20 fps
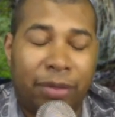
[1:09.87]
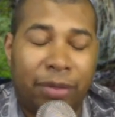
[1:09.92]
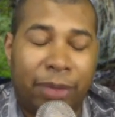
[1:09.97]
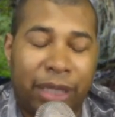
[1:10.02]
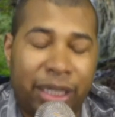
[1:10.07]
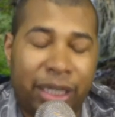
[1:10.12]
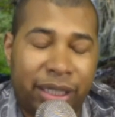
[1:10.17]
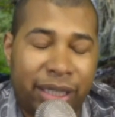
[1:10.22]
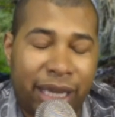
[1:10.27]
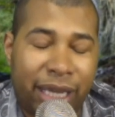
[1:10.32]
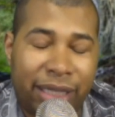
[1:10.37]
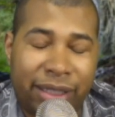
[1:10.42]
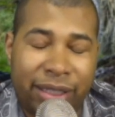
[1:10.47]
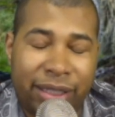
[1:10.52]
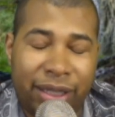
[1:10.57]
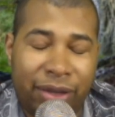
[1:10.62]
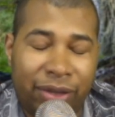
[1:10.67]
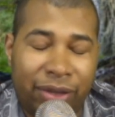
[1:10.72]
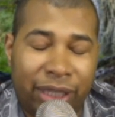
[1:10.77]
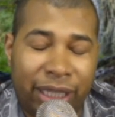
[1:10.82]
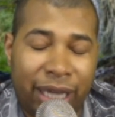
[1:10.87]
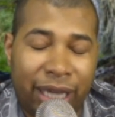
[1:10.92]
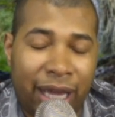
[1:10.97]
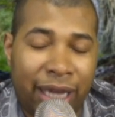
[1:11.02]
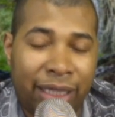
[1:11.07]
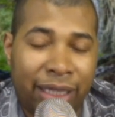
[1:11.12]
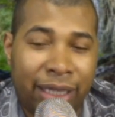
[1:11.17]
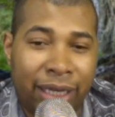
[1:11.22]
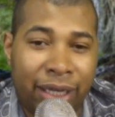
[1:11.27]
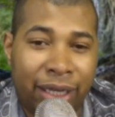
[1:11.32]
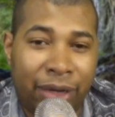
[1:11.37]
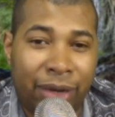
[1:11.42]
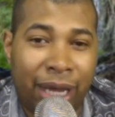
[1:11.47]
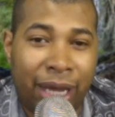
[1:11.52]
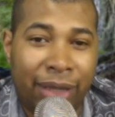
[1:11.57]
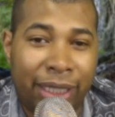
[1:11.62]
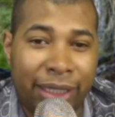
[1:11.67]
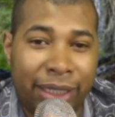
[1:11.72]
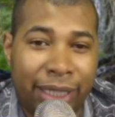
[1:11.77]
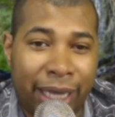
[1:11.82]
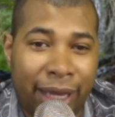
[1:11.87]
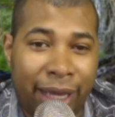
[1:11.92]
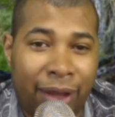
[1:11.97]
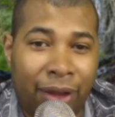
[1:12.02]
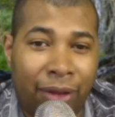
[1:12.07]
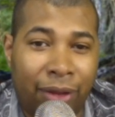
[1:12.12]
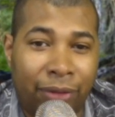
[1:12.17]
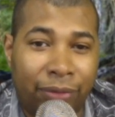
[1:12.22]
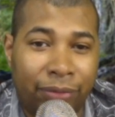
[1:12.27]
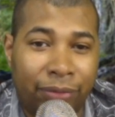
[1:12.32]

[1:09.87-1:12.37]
Because that's the only kind I know how to tell.